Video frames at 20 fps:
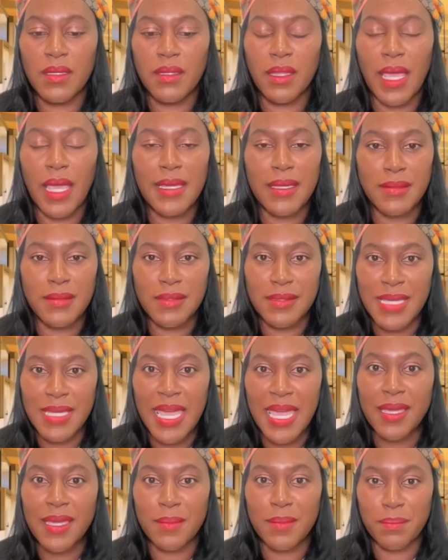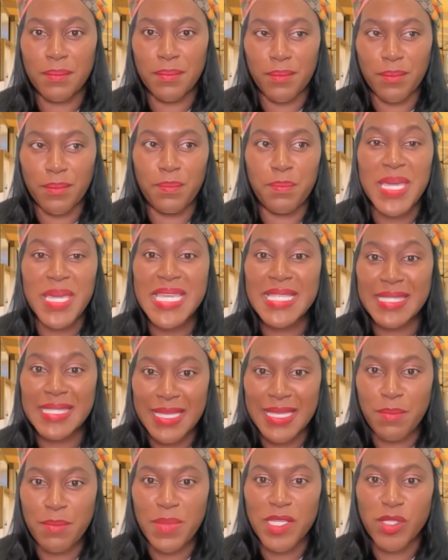like take beats
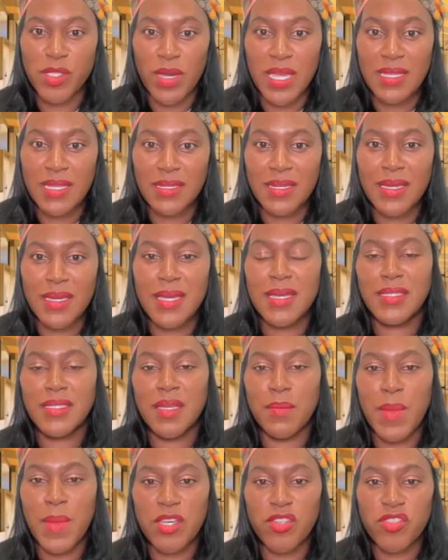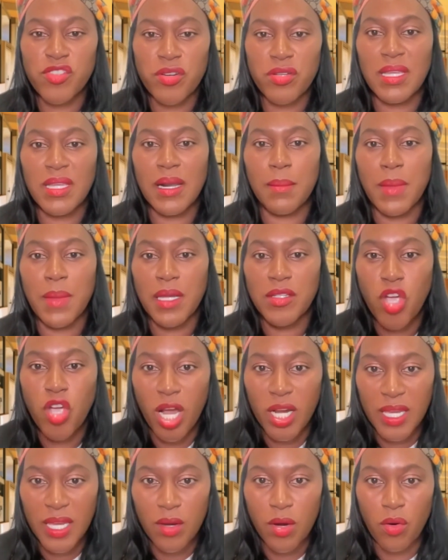in between to make sure that I'm not
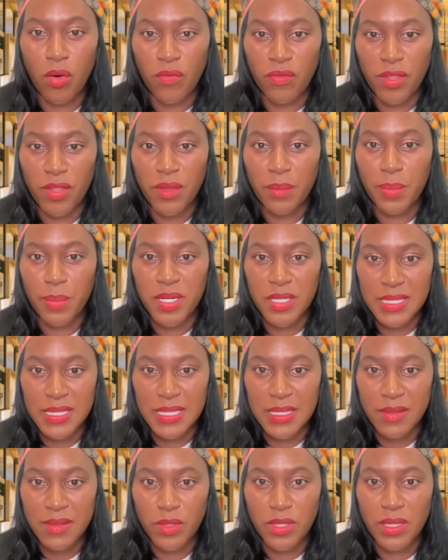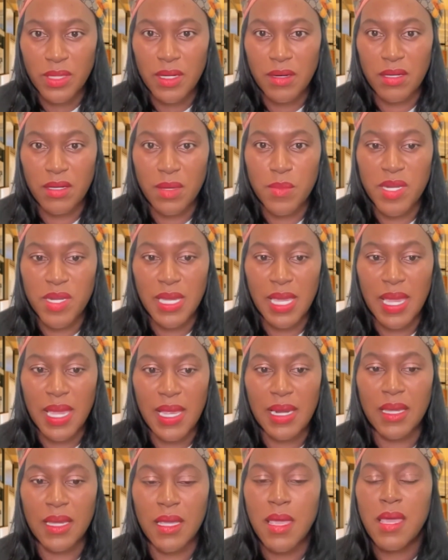talking over the person when they're
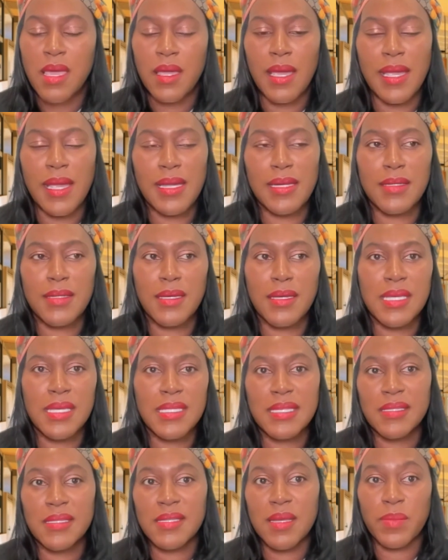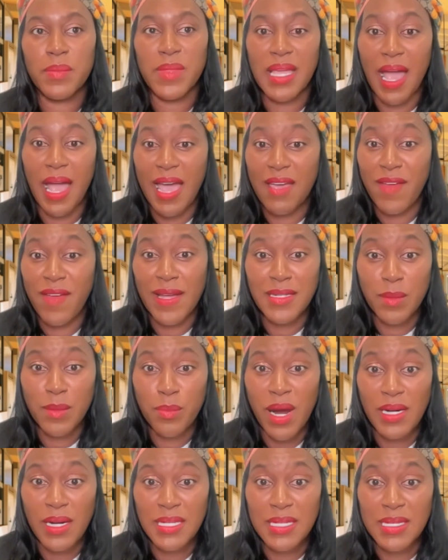communicating. And this is something I've had to
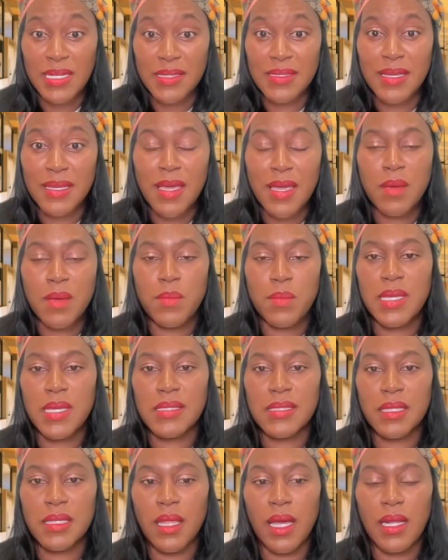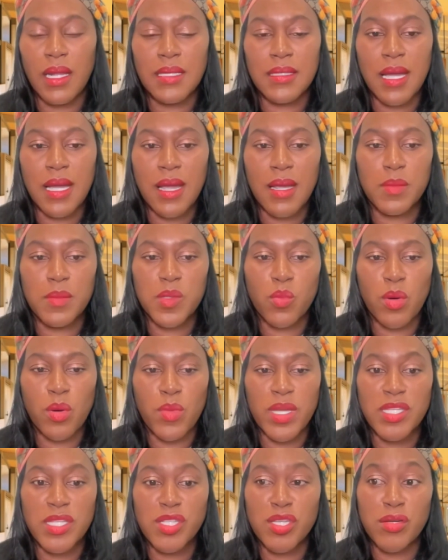practice, because a lot of times when
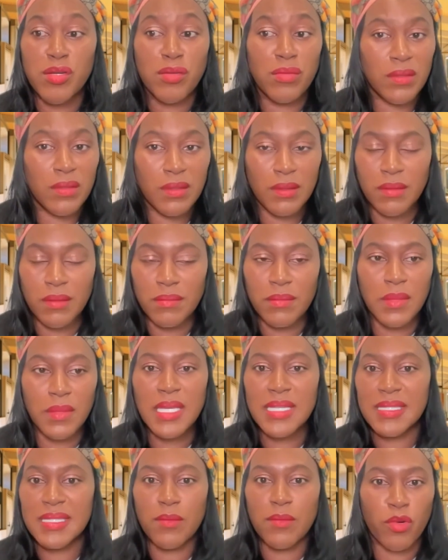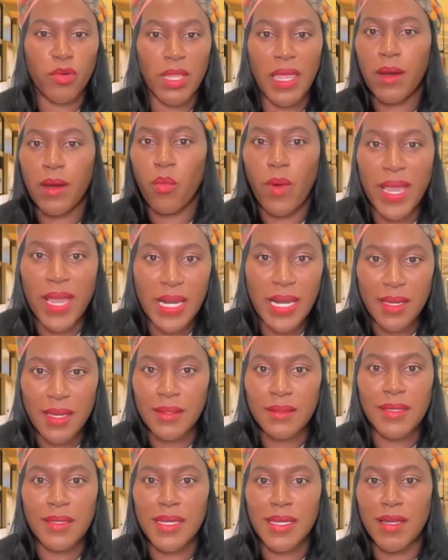we do listen, we're like
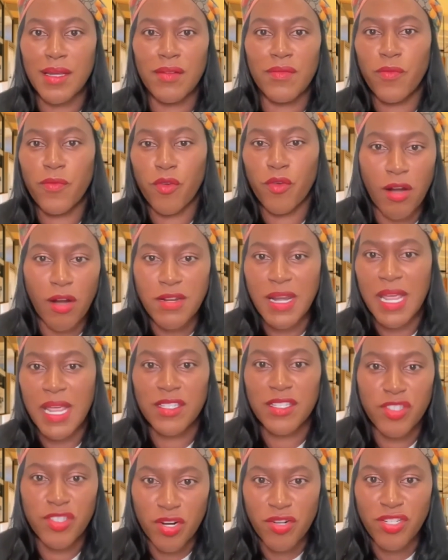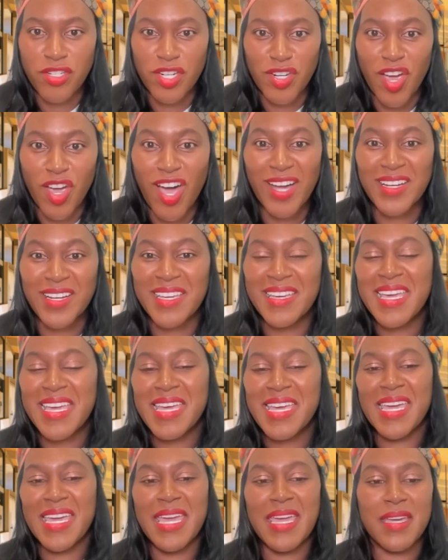waiting, for our next turn to talk.
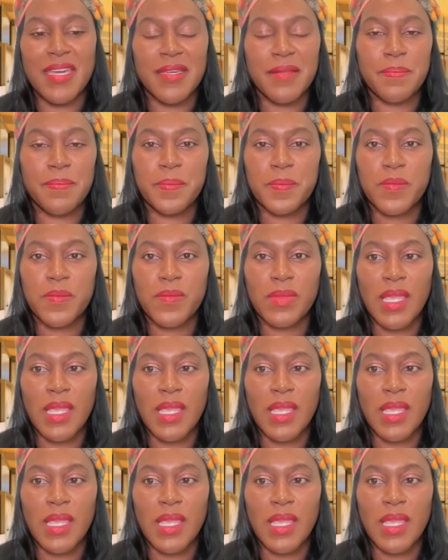And